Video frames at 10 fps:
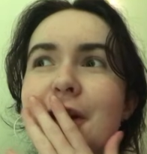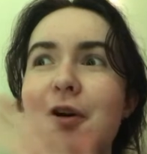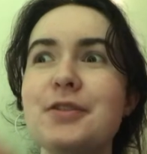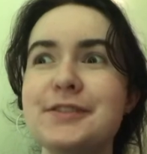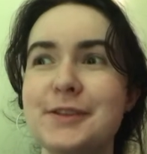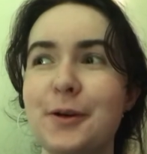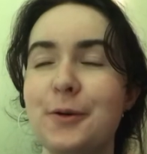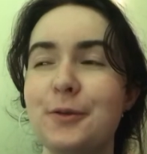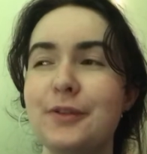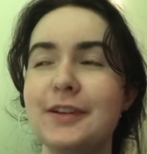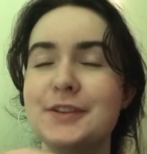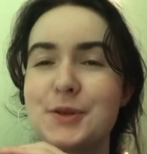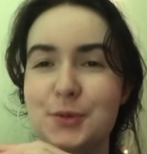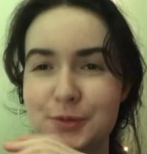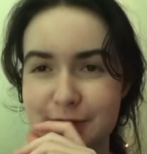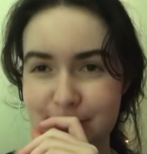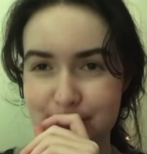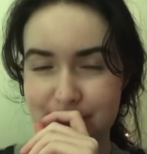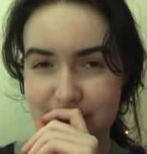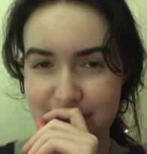Also, don't
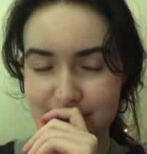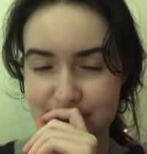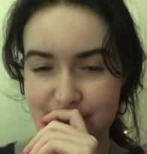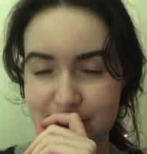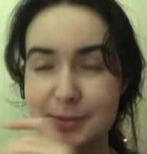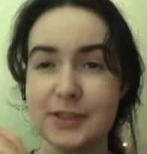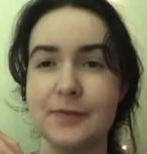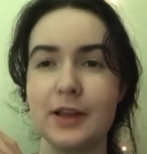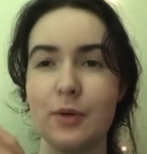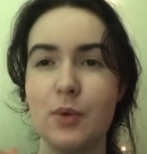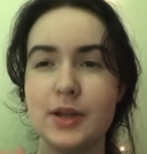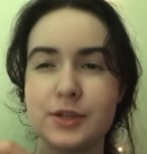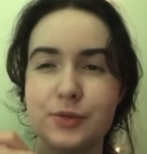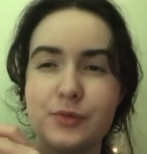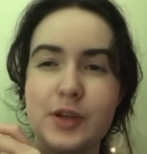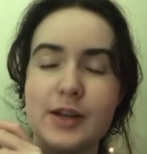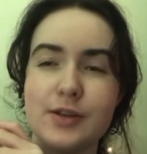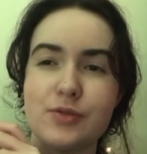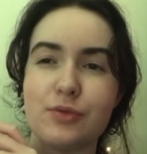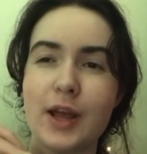specifically want to read
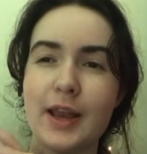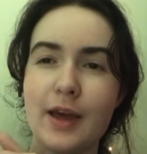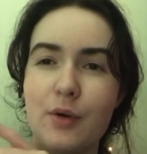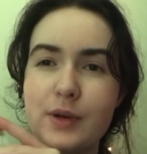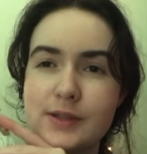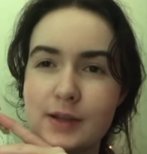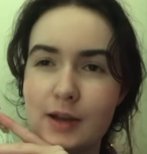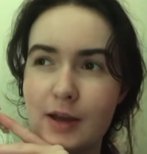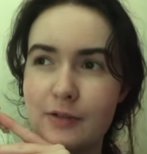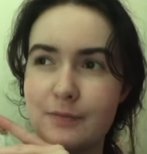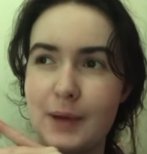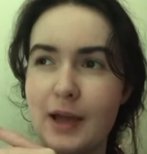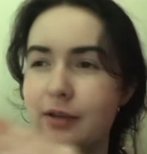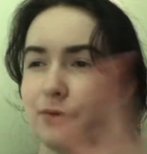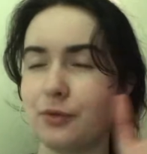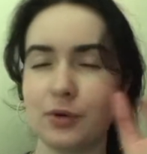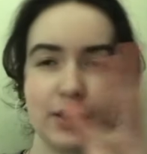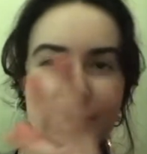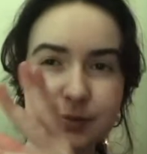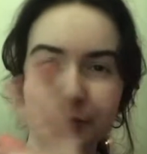because right now it's a lot of back and
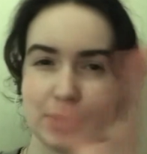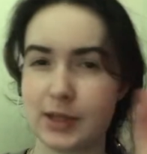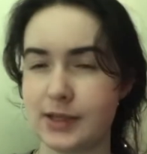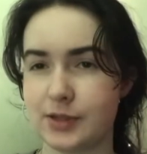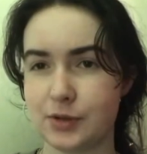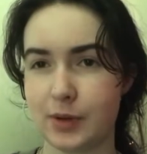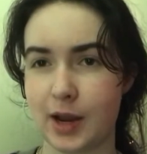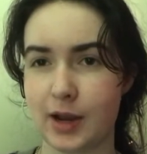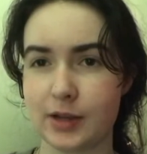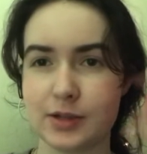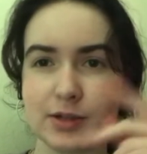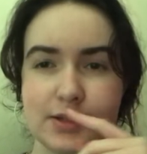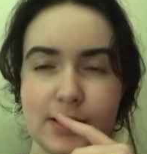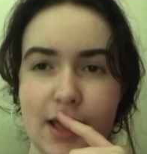forthness between these two characters,